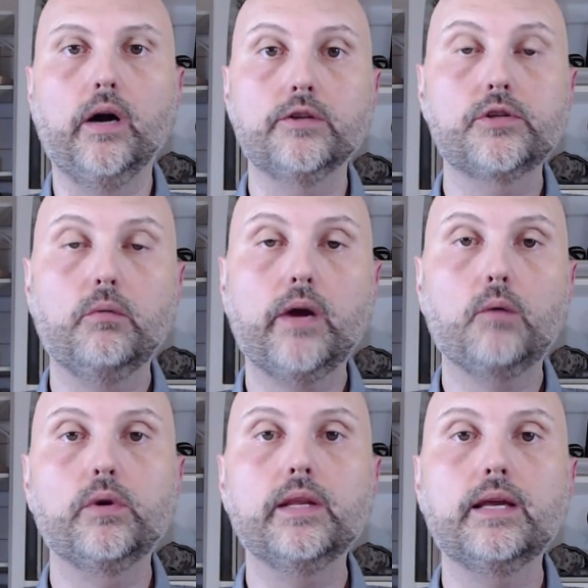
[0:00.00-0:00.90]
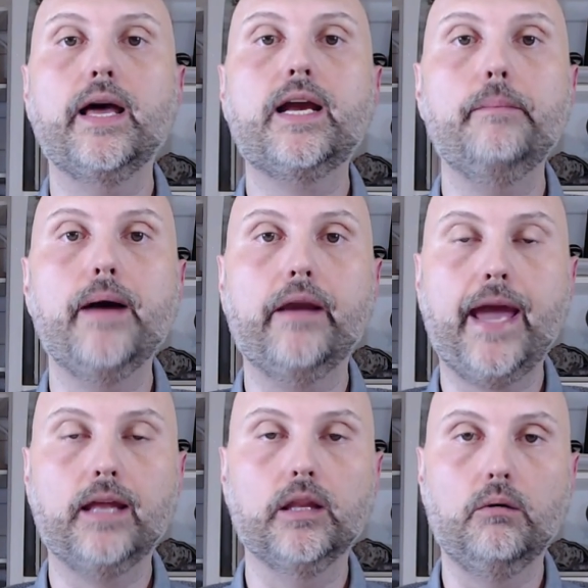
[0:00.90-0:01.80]
So what I really like about
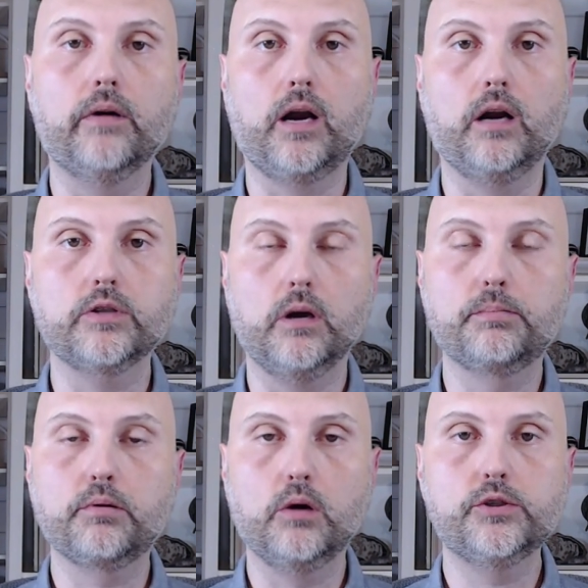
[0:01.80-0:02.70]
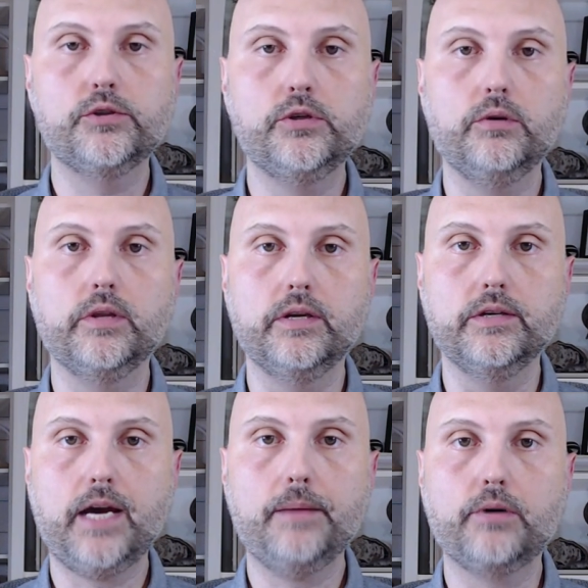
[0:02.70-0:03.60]
Ann Lowengart's approach to the
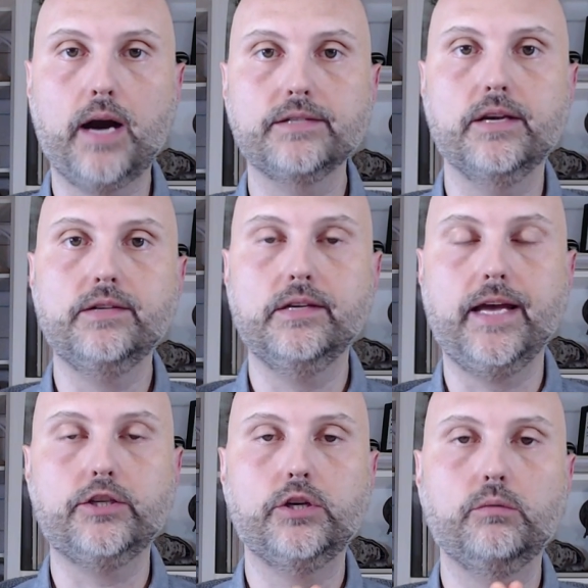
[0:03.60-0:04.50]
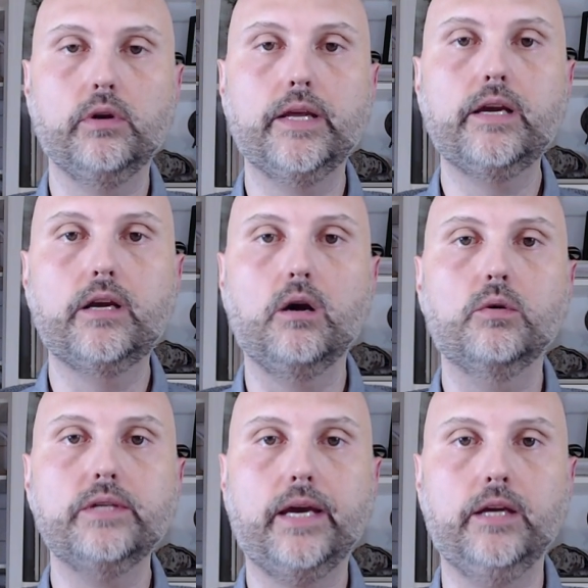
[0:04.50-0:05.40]
design process is that she really
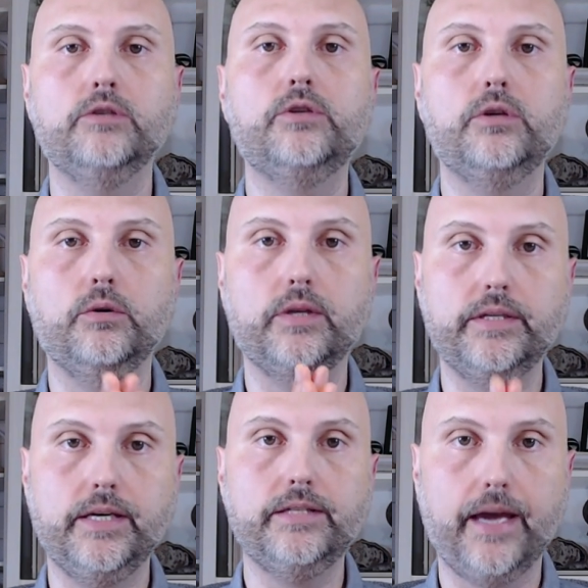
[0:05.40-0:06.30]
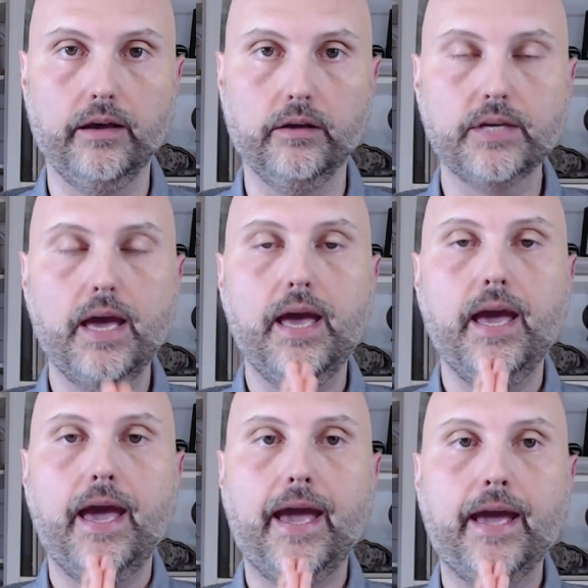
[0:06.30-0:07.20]
goes into the details
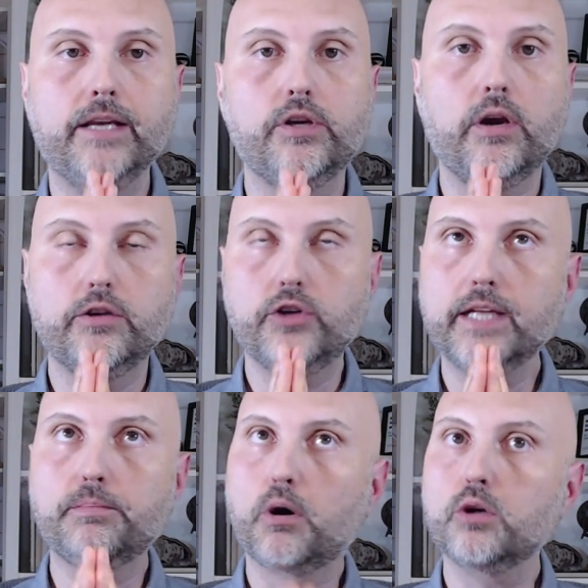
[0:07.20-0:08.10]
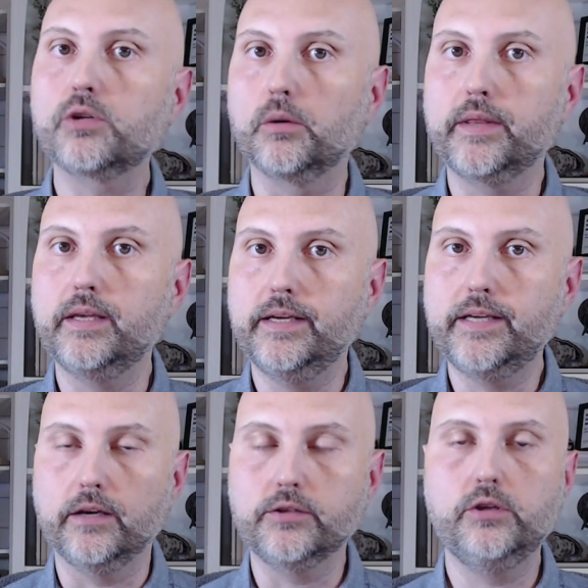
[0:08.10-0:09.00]
and she, she gets personal with the
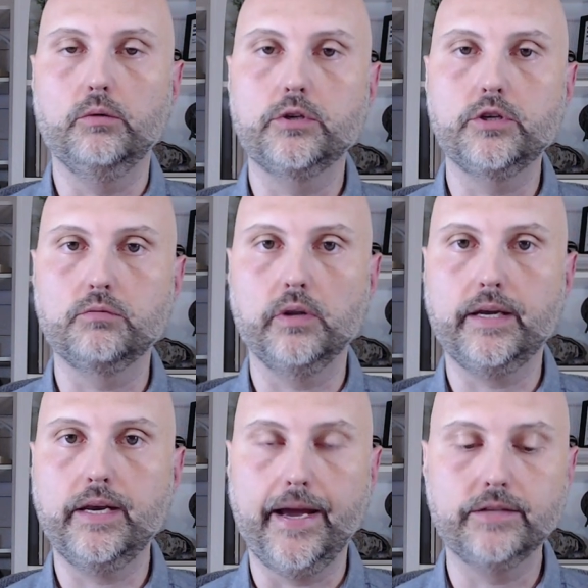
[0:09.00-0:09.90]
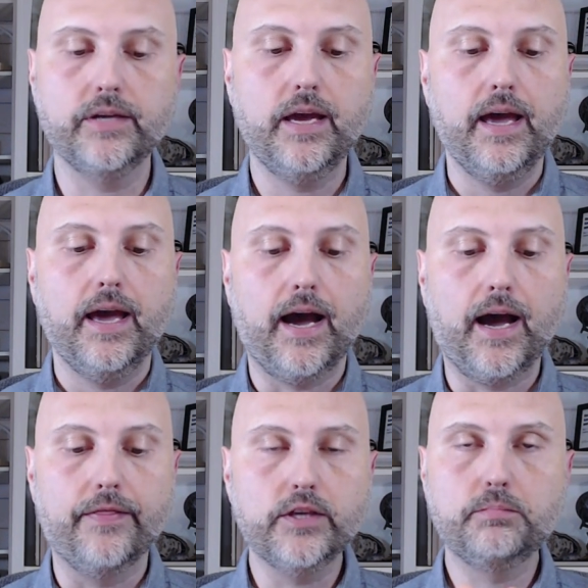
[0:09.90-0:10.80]
details too, which is really nice.
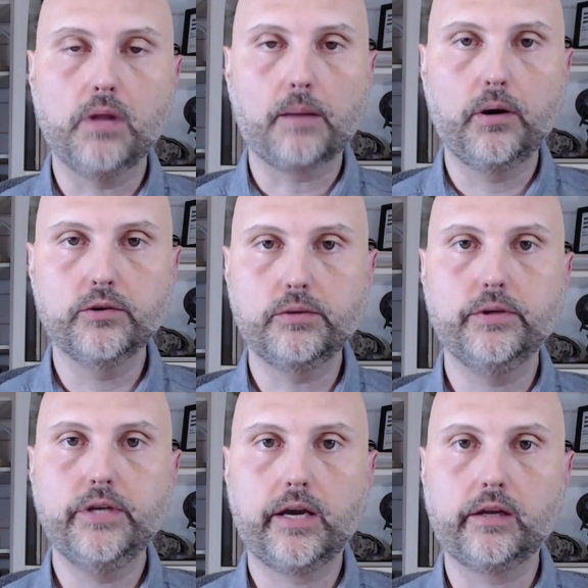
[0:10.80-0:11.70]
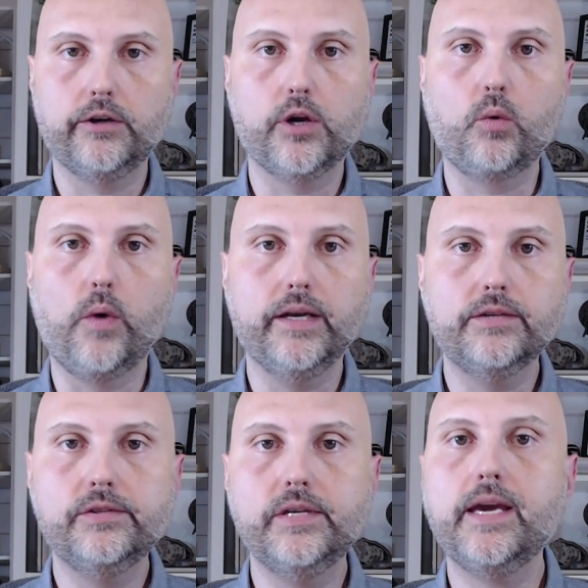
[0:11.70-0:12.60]
Uh, this blog post in particular, you're going to
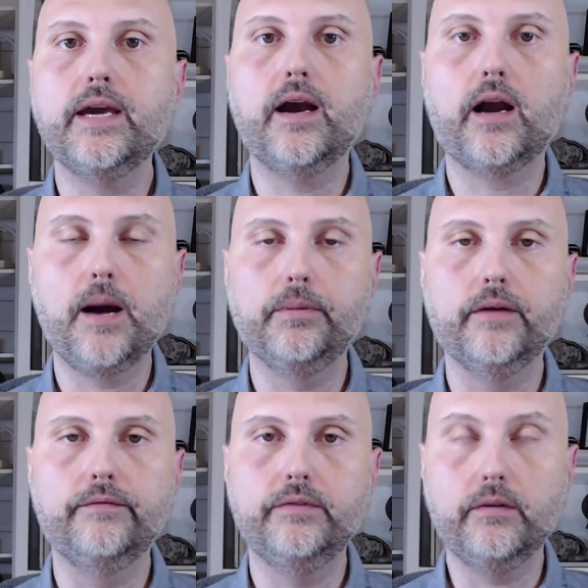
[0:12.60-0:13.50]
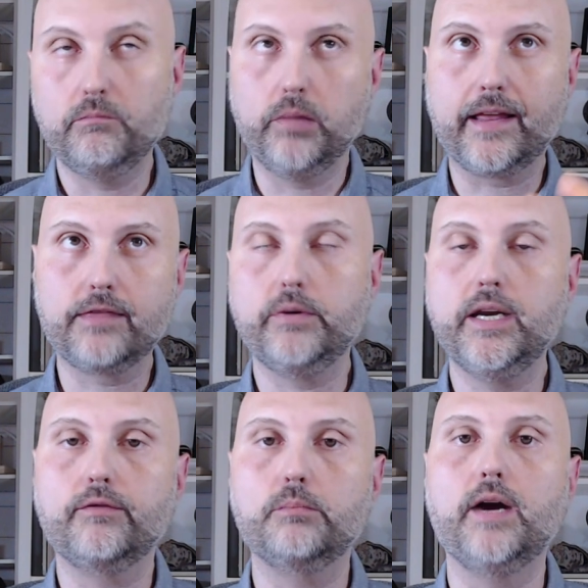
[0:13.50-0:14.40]
see a couple of like three
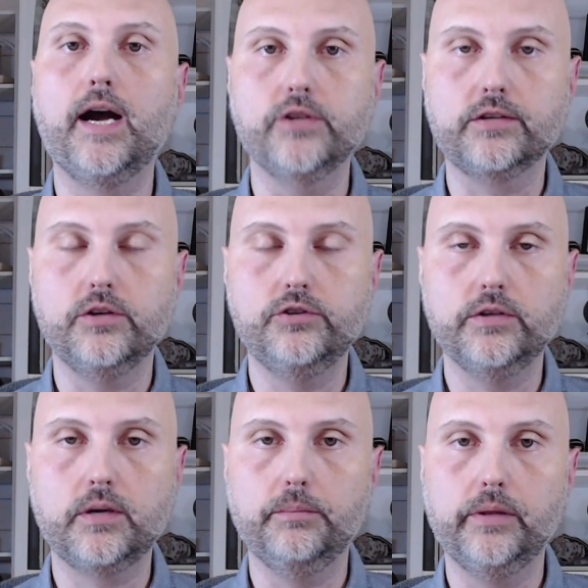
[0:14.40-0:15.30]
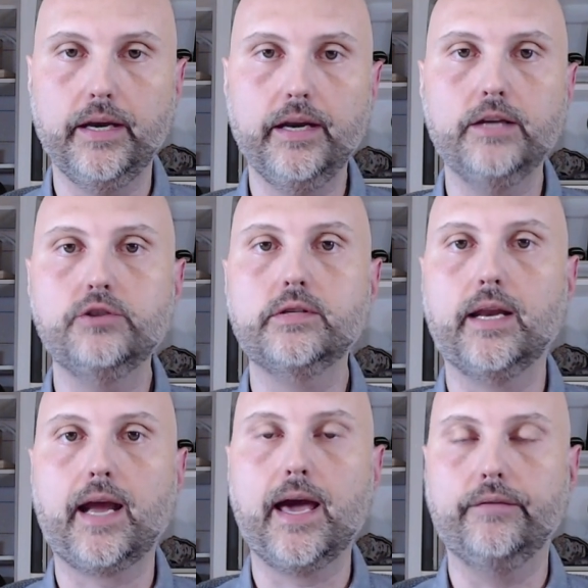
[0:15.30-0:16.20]
different projects that she's completed and she's going
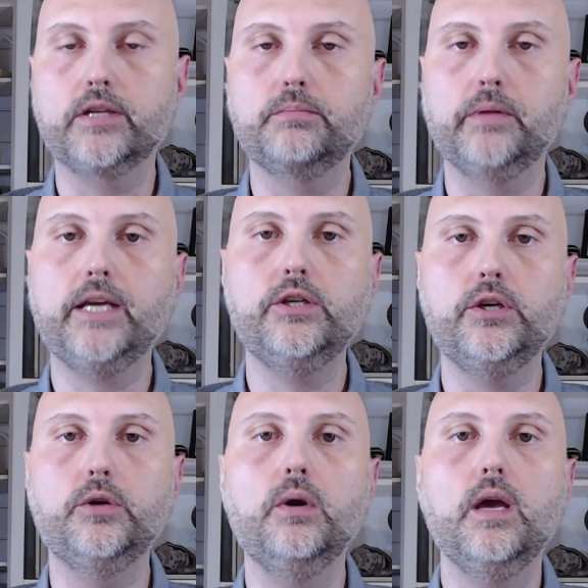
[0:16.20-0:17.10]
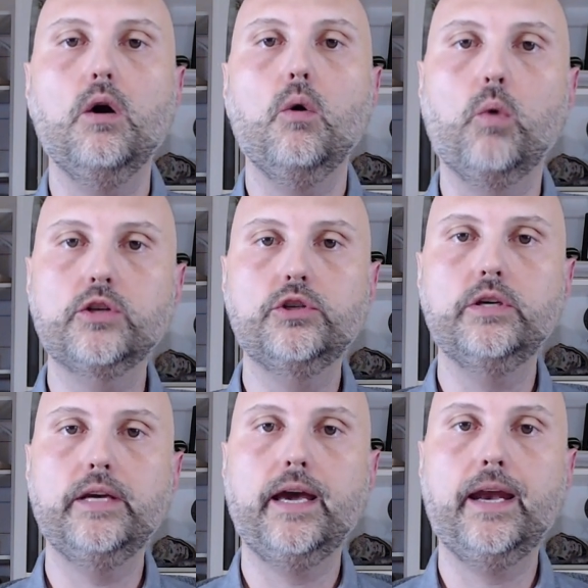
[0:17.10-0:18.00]
to kind of explain to you what she
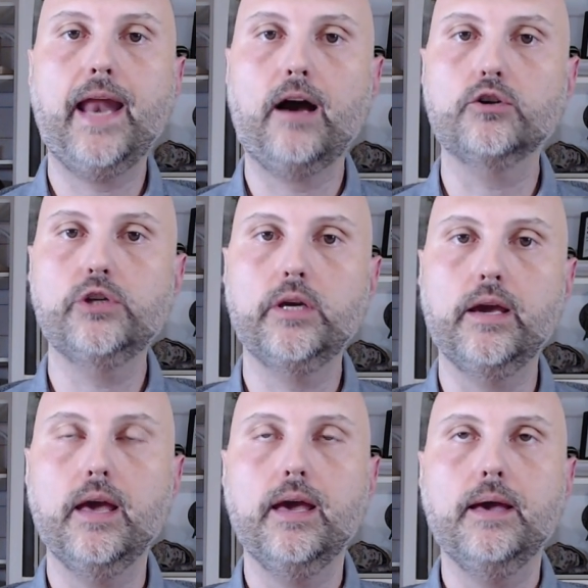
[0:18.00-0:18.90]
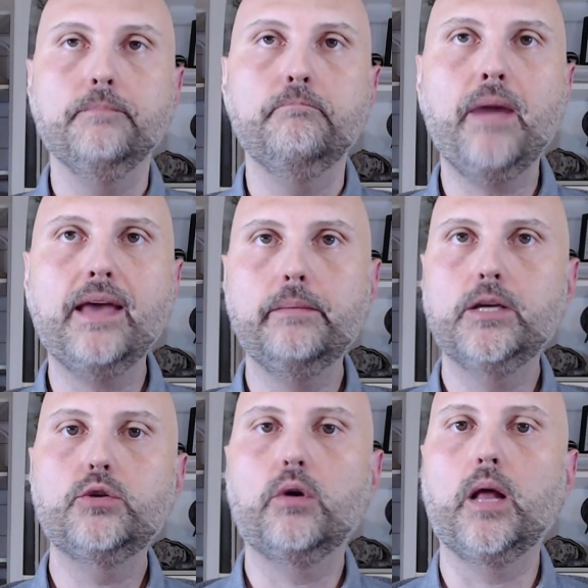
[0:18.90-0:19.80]
did and how she made them
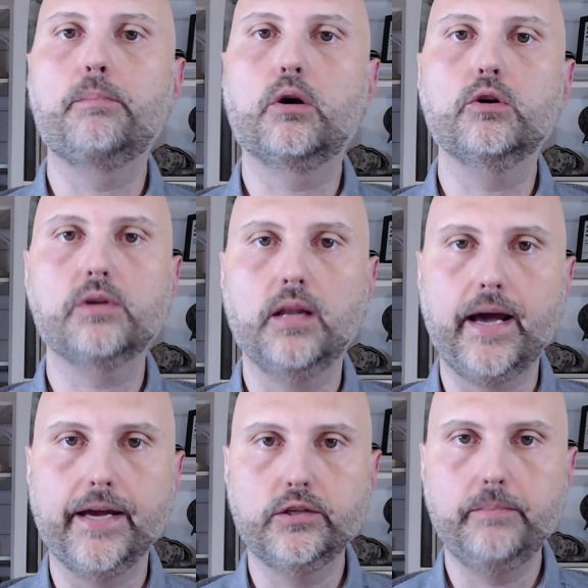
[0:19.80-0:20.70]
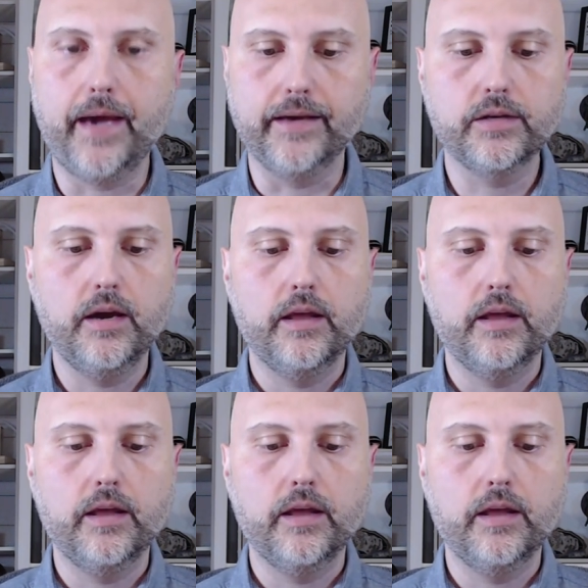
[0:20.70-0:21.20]
into a, a, personalized space.